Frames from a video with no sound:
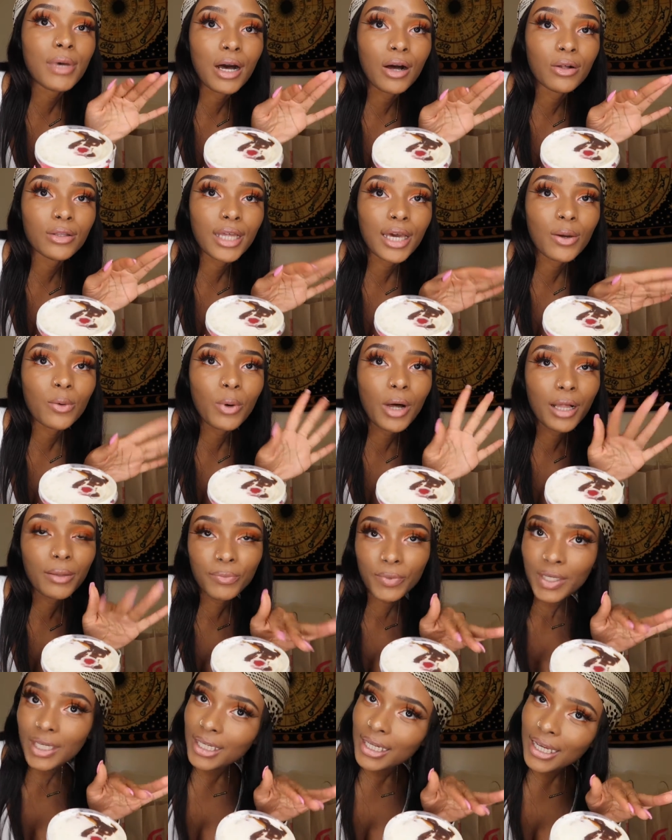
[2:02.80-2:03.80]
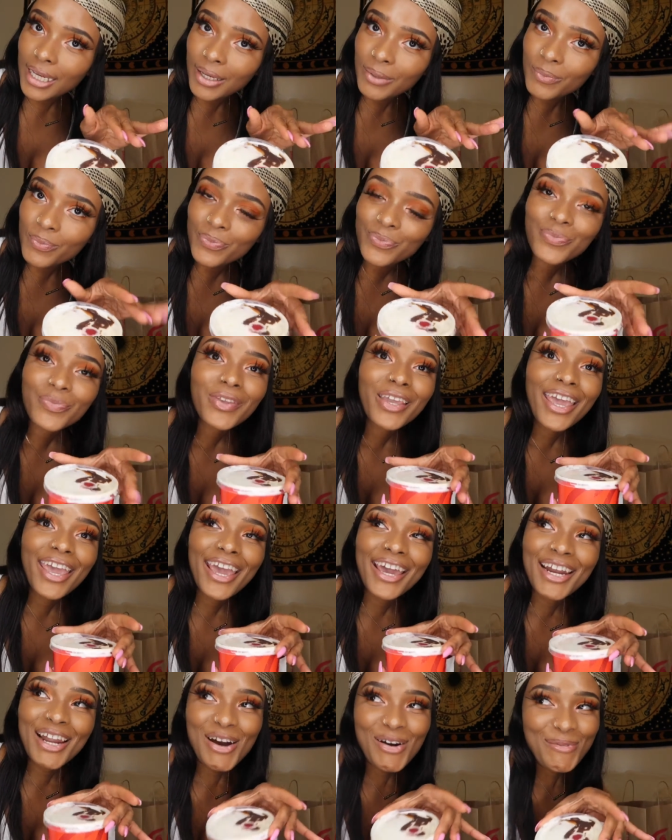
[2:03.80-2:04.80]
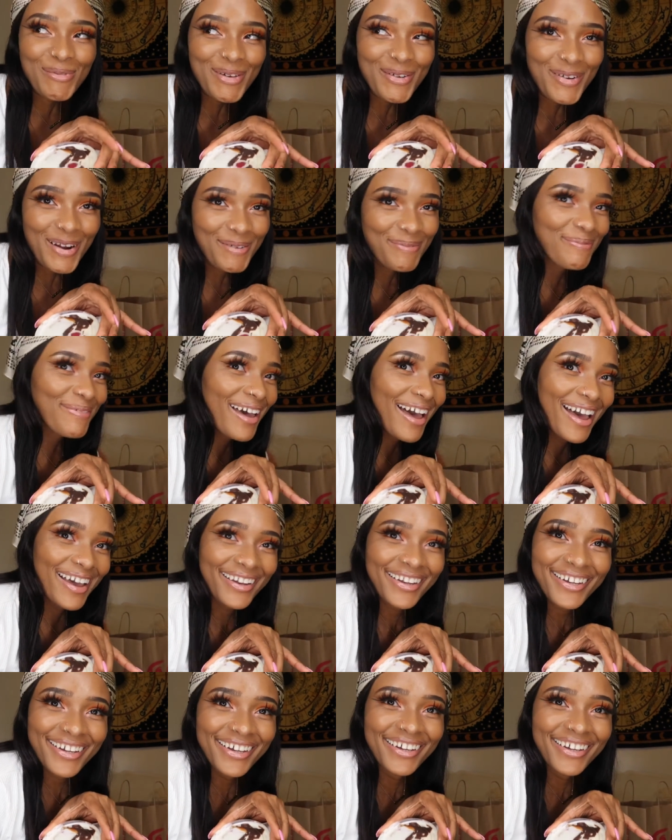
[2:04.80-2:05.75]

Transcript: melt like while I'm eating, and I'll be right back.